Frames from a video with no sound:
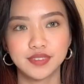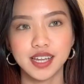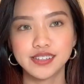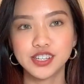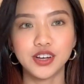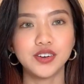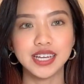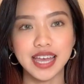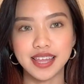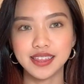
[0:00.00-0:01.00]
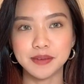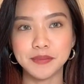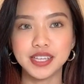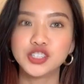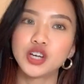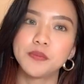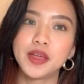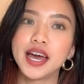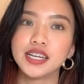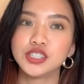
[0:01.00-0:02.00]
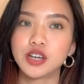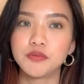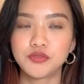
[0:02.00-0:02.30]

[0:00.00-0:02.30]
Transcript: So again, the main shop that I shop